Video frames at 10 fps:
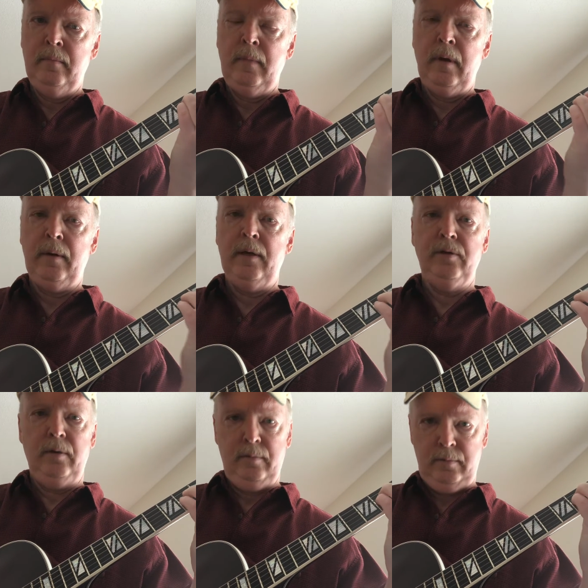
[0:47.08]
Okay,
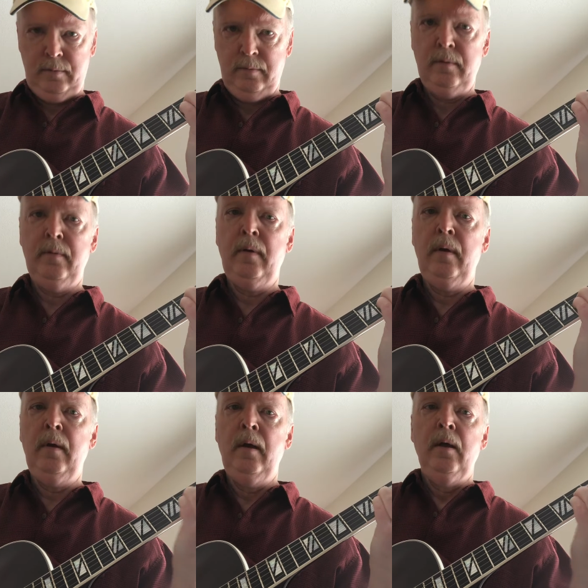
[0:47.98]
so
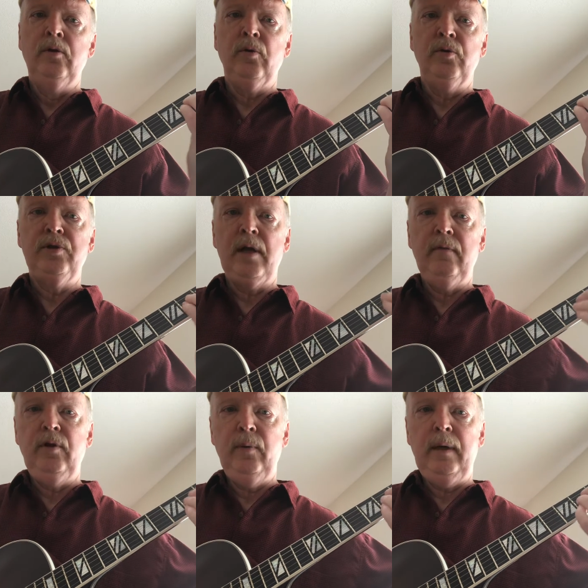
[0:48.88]
instead
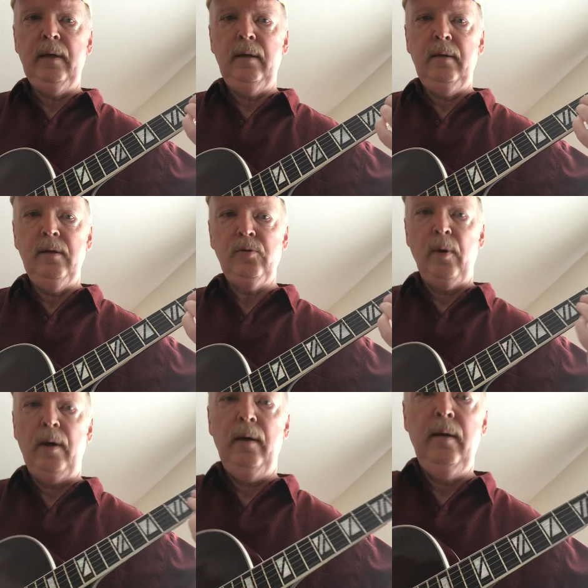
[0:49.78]
of doing it this way,